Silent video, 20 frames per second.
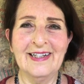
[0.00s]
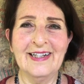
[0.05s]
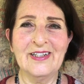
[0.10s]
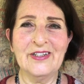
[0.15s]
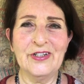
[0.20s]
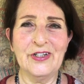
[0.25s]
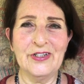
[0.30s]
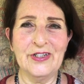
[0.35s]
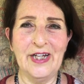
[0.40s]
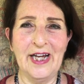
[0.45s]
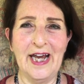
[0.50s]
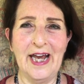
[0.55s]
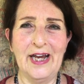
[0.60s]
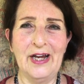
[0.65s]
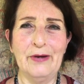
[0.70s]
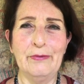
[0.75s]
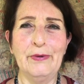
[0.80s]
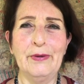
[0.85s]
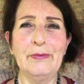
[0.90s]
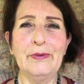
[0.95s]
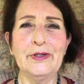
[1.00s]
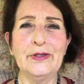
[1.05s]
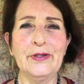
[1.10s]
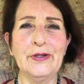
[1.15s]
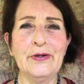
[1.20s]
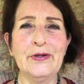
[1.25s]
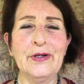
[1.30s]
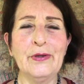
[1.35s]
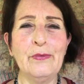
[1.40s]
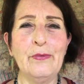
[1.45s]
Today, we will
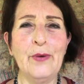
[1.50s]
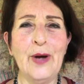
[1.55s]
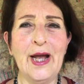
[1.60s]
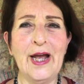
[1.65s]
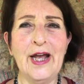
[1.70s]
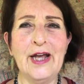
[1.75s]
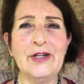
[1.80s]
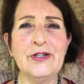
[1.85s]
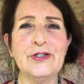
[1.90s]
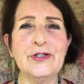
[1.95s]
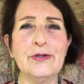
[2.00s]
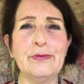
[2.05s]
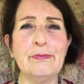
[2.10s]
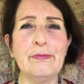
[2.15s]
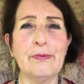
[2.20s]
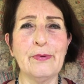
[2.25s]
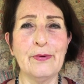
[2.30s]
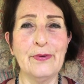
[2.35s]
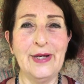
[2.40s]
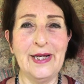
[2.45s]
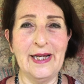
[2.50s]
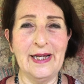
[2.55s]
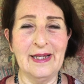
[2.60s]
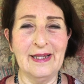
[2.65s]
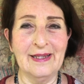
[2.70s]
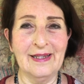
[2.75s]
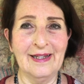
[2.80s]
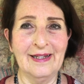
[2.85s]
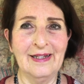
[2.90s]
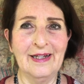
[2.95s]
learn a way to breathe,
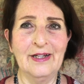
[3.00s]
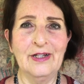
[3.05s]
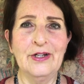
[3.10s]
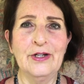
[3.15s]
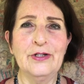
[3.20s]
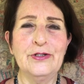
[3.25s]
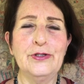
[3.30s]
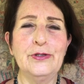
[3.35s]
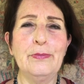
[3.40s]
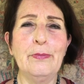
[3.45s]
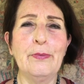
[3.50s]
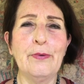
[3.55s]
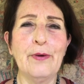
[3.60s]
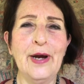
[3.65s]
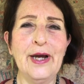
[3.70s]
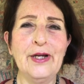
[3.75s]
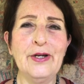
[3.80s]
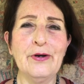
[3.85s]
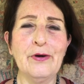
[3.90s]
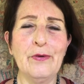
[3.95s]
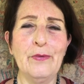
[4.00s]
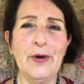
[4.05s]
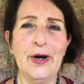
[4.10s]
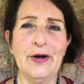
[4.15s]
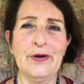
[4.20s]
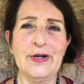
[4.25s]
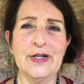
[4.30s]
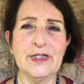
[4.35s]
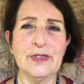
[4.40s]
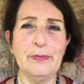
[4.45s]
to bring your
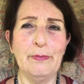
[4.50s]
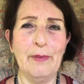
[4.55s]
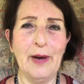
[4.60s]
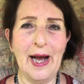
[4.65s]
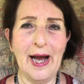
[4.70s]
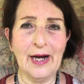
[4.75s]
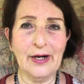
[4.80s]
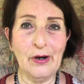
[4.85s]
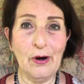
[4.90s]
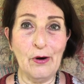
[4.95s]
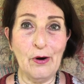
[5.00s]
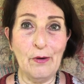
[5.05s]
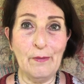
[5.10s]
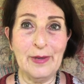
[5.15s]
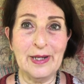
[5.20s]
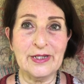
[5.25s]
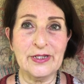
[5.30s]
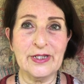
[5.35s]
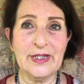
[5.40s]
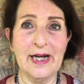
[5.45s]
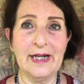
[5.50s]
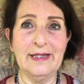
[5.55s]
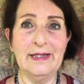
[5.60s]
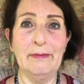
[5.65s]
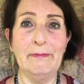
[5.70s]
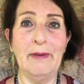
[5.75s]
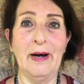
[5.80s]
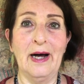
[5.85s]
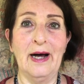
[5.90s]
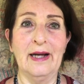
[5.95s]
awareness back home inside the
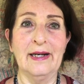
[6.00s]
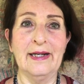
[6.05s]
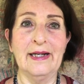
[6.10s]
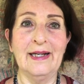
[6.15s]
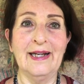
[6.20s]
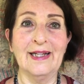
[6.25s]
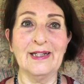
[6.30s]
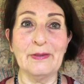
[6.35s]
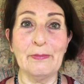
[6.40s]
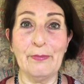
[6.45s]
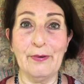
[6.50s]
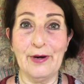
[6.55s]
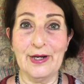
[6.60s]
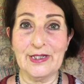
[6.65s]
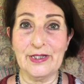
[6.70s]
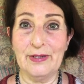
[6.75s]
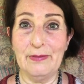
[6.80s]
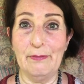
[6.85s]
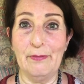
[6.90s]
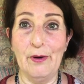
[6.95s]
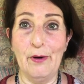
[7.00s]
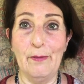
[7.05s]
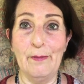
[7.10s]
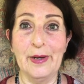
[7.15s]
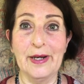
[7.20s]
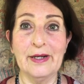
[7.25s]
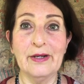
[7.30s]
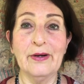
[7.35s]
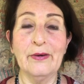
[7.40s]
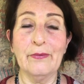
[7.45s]
body in the present
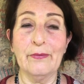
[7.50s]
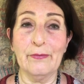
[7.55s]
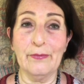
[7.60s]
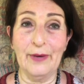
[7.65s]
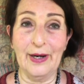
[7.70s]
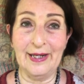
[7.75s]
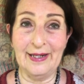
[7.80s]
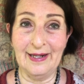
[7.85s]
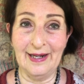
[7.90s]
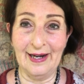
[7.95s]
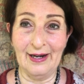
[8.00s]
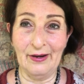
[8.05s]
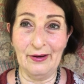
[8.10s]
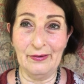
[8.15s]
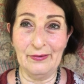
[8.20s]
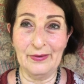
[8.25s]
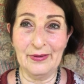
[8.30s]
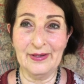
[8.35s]
moment, right now.